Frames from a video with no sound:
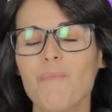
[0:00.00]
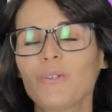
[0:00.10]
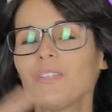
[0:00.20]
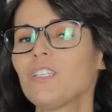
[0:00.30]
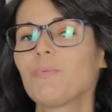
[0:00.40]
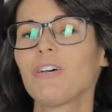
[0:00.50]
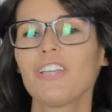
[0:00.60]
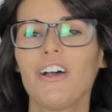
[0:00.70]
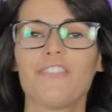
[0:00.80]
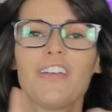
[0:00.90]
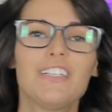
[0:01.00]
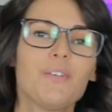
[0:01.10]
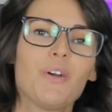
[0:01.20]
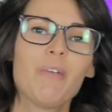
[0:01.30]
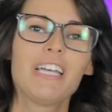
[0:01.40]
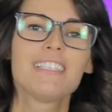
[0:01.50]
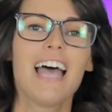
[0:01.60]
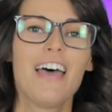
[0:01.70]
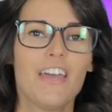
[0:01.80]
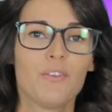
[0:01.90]
Most of these books are fantasy romance
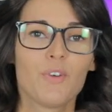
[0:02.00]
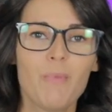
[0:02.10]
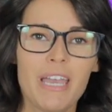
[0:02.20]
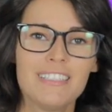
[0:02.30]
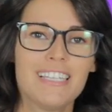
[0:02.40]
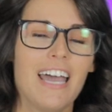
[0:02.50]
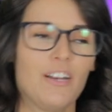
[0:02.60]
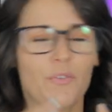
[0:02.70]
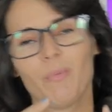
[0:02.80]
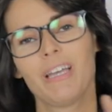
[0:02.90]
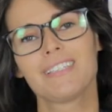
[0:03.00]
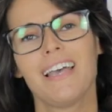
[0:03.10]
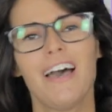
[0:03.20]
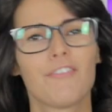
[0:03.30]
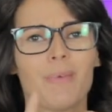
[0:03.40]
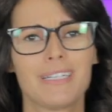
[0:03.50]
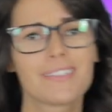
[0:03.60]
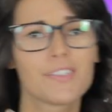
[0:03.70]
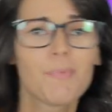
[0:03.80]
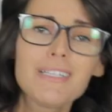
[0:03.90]
and then romance. And in romance, I have
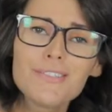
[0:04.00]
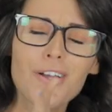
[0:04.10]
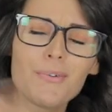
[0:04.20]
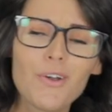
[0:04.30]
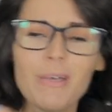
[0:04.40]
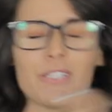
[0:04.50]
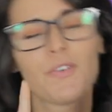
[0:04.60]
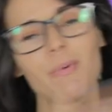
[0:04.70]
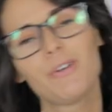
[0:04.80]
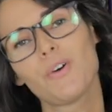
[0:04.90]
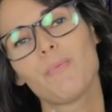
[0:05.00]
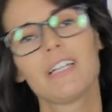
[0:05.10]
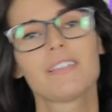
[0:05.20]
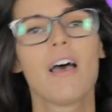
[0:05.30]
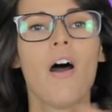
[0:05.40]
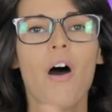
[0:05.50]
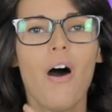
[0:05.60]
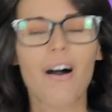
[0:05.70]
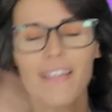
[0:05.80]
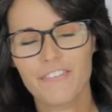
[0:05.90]
romantic suspense, dark romance, forbidden romance,
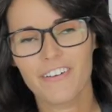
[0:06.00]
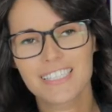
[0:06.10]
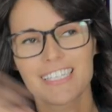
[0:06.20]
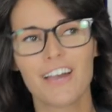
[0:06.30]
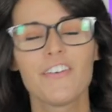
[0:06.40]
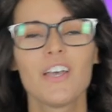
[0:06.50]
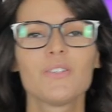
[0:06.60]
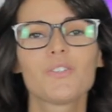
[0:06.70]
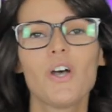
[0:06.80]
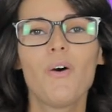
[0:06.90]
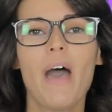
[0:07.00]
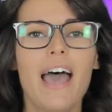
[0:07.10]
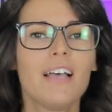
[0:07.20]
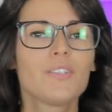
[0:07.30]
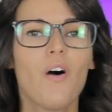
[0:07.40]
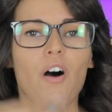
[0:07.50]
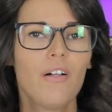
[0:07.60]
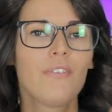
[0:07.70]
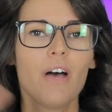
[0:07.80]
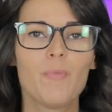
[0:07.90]
all that fun stuff. So as
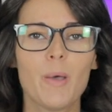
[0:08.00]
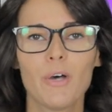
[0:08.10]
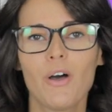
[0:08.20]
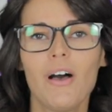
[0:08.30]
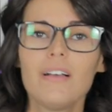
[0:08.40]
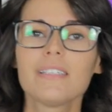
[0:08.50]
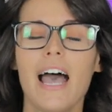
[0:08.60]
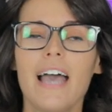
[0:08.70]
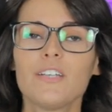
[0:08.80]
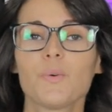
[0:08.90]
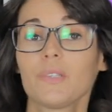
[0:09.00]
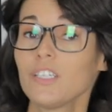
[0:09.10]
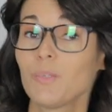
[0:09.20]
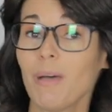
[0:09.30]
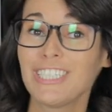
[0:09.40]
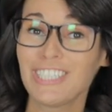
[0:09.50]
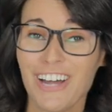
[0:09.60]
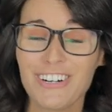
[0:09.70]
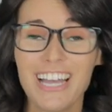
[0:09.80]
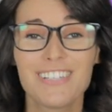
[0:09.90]
all of my book hauls, I sort this by
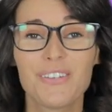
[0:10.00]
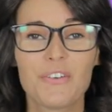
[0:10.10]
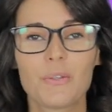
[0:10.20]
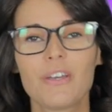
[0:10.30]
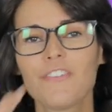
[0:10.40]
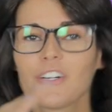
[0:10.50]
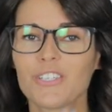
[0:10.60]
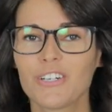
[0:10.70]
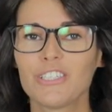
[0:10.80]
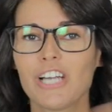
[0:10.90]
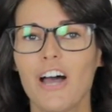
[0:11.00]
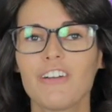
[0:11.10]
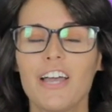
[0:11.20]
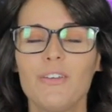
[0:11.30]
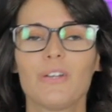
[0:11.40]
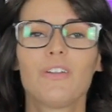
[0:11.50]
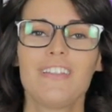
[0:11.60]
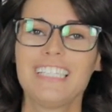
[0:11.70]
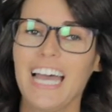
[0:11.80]
genre. So if you're looking for a certain genre, you can look at the